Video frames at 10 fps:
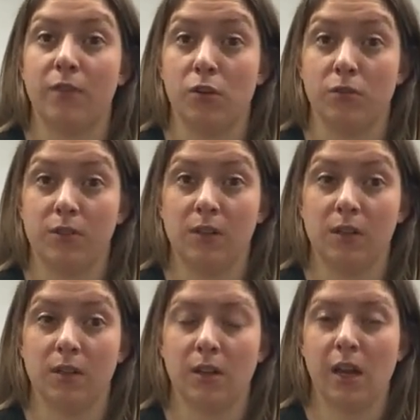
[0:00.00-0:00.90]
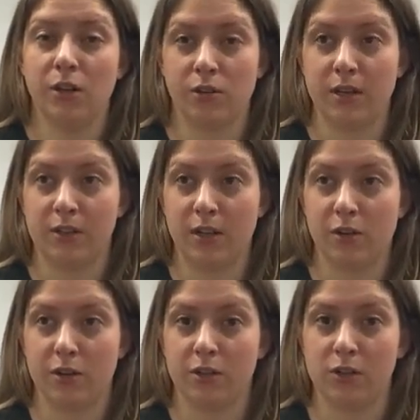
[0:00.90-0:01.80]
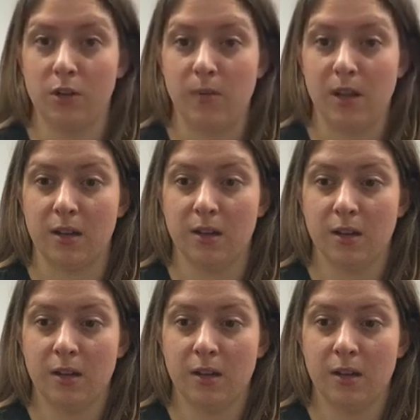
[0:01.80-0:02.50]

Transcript: foods and drinks that you're consuming.